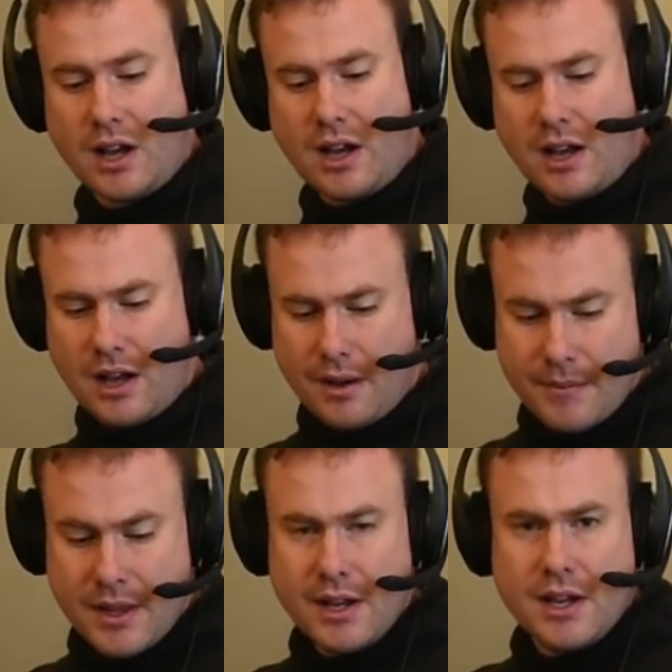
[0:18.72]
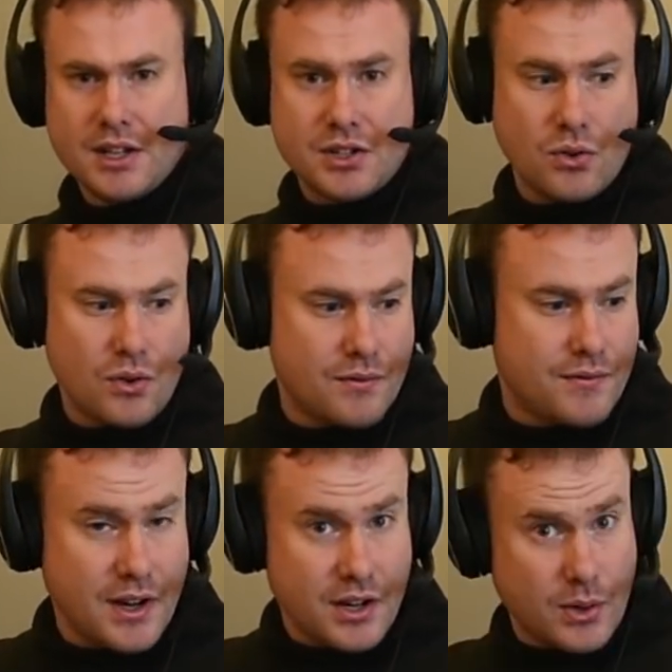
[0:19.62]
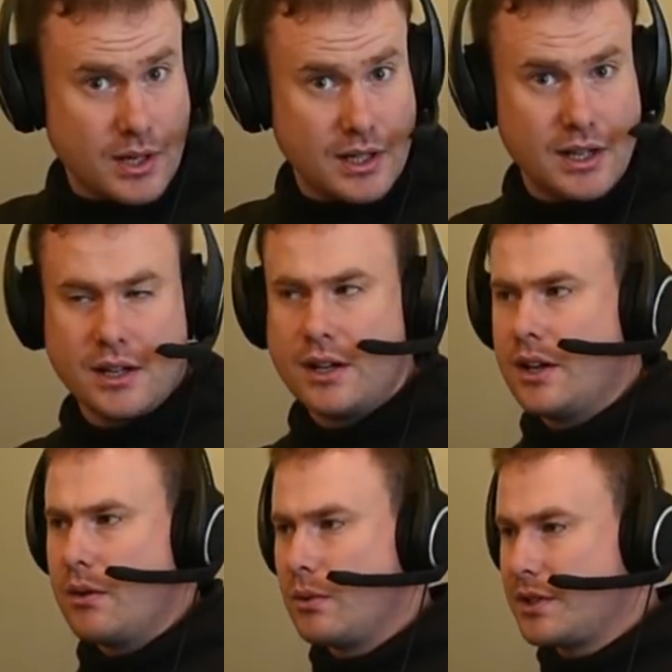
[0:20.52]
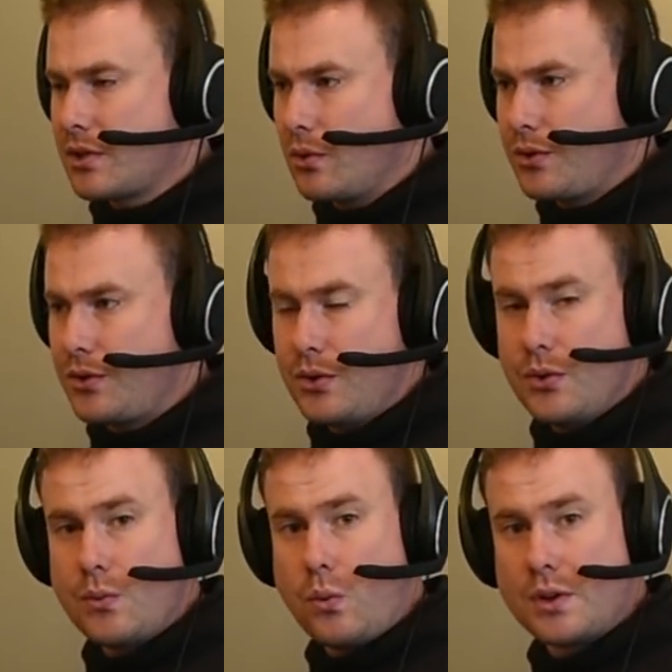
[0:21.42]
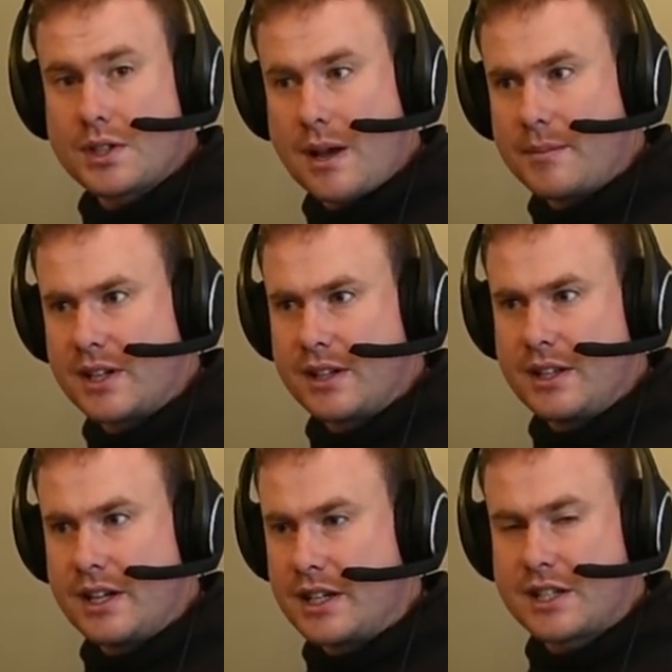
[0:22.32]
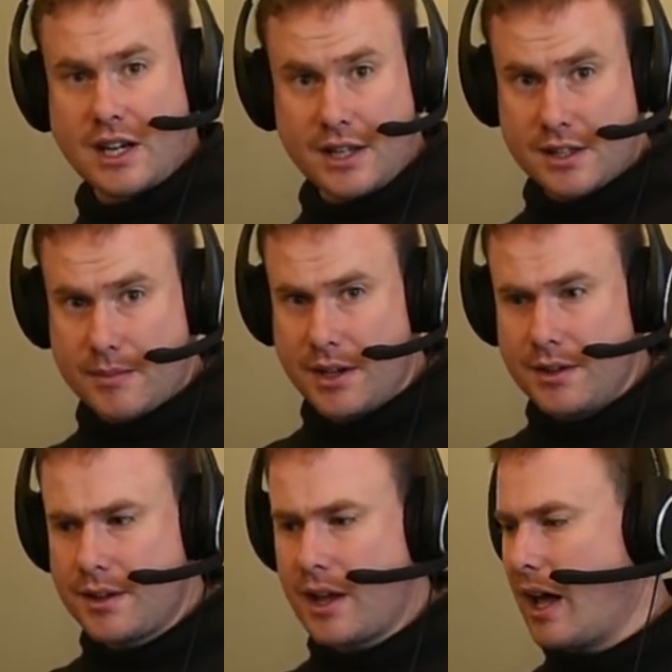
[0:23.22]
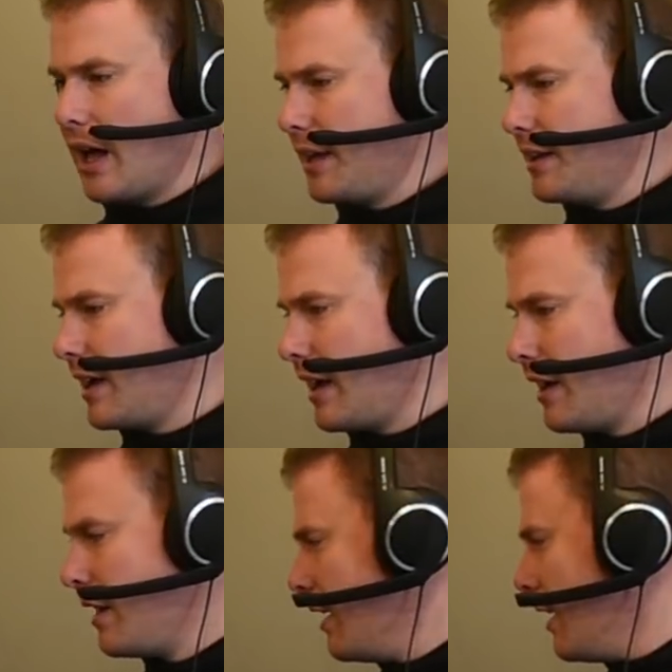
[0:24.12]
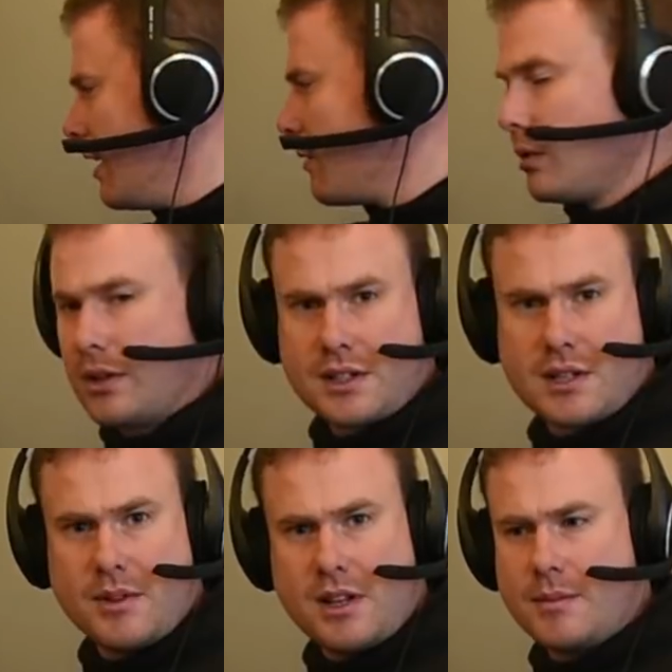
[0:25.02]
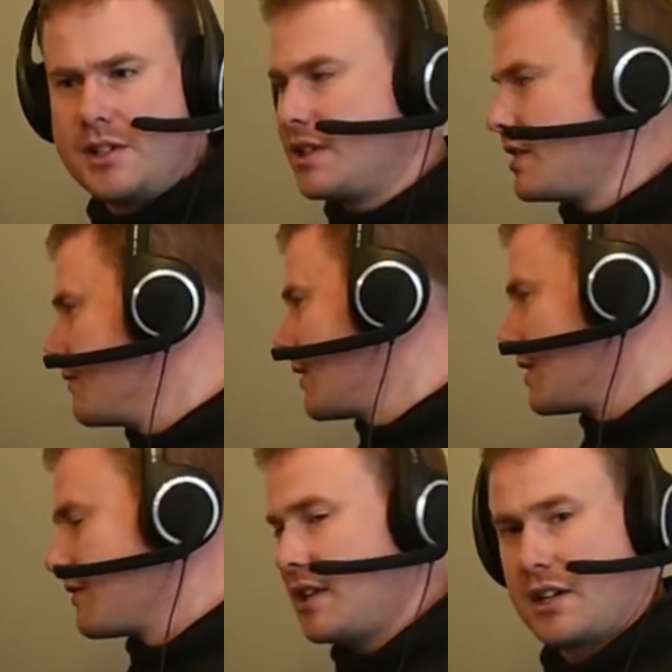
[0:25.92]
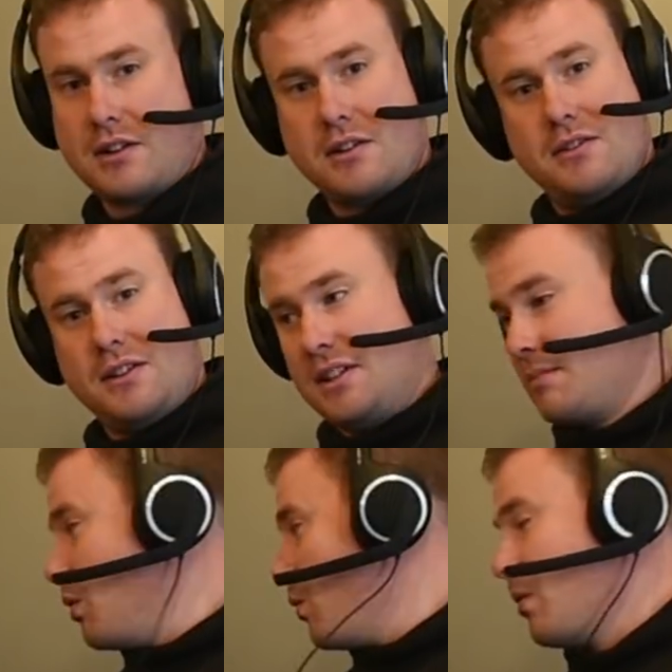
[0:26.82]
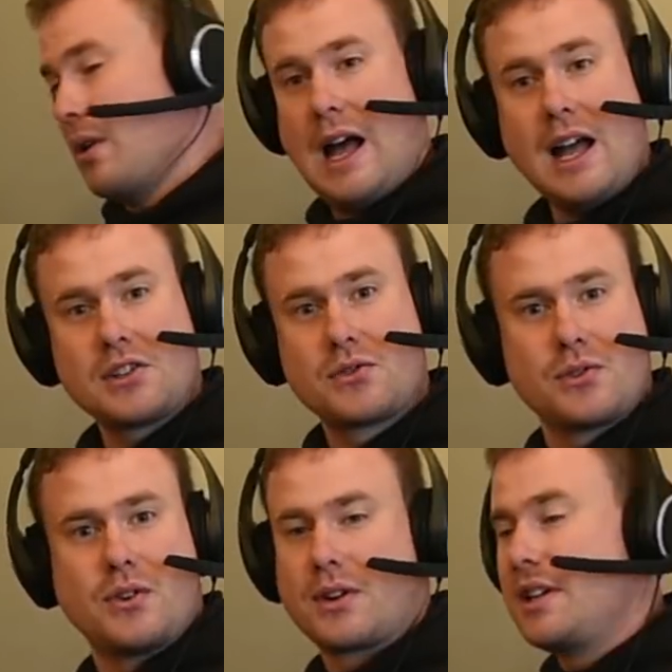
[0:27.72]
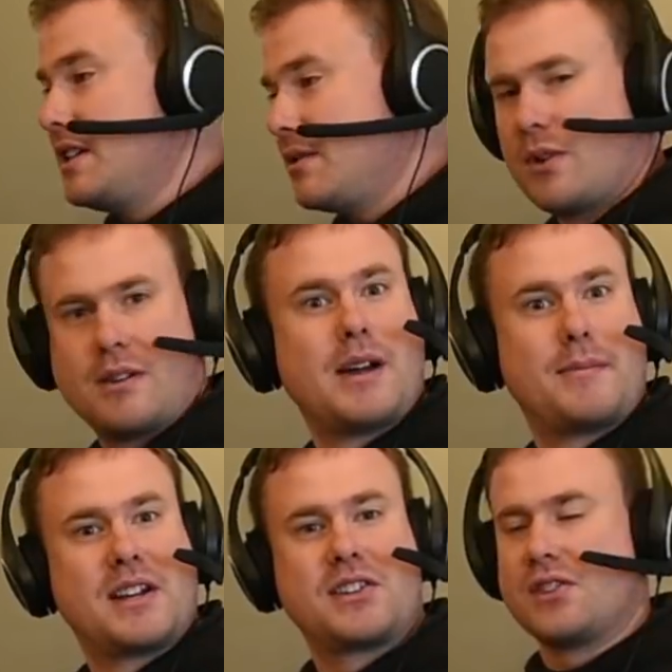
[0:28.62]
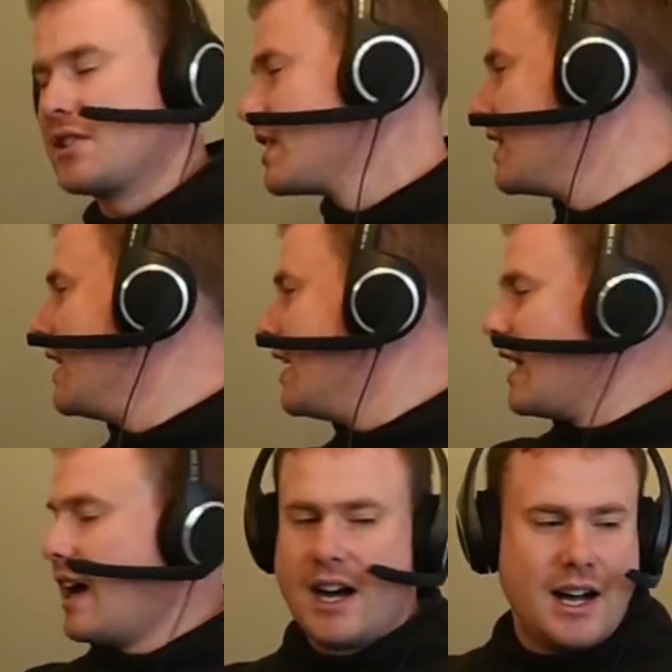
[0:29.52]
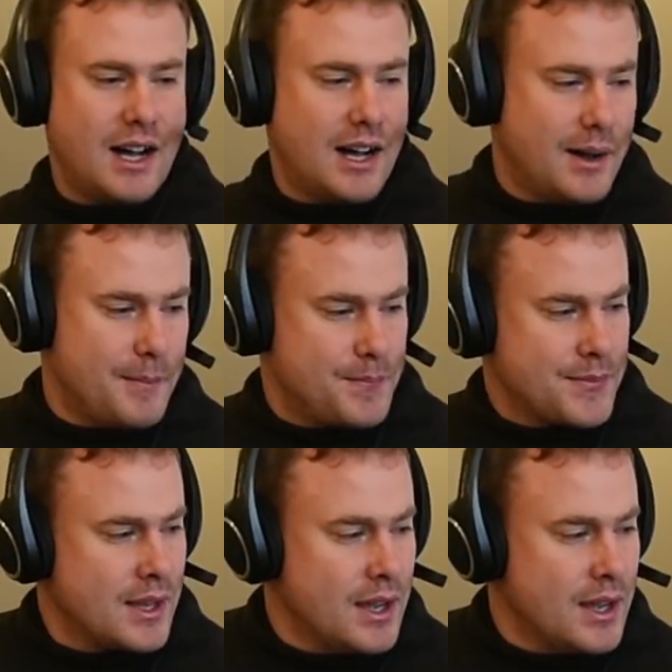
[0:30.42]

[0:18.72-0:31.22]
Um, so, very quickly, we'll just go through what's happening in the night sky this month, and then We'll look at some of the images you guys have taken. This is Poe, Astro Dog. He's in one of my pictures. Um,